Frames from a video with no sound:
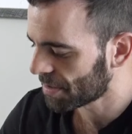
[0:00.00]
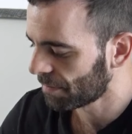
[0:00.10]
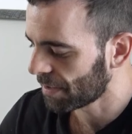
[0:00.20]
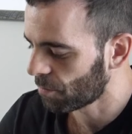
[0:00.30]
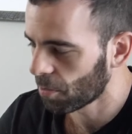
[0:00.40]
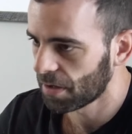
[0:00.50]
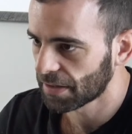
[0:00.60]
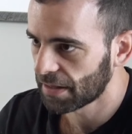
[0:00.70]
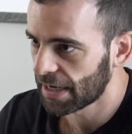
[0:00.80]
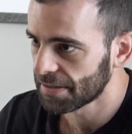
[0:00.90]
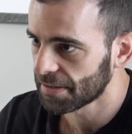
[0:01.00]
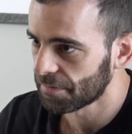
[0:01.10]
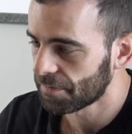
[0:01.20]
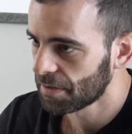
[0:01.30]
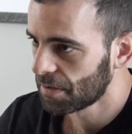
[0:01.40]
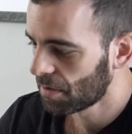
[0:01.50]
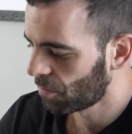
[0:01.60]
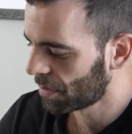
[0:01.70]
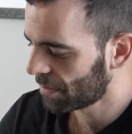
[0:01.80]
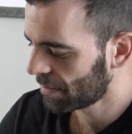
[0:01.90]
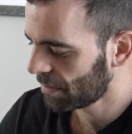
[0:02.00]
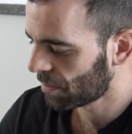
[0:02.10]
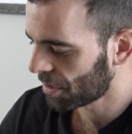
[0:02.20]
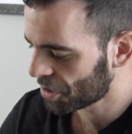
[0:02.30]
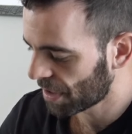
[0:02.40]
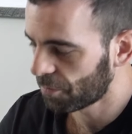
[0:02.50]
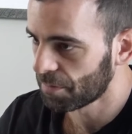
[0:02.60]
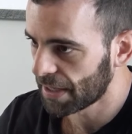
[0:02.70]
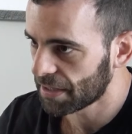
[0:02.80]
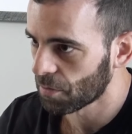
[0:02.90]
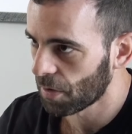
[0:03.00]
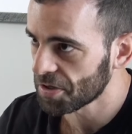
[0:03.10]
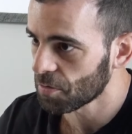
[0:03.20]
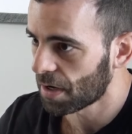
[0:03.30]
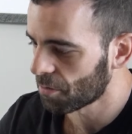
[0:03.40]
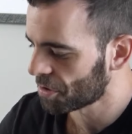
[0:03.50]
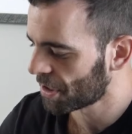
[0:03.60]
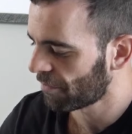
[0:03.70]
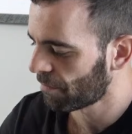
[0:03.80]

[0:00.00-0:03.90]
something more along the lines of what a chef would make in a restaurant or a chef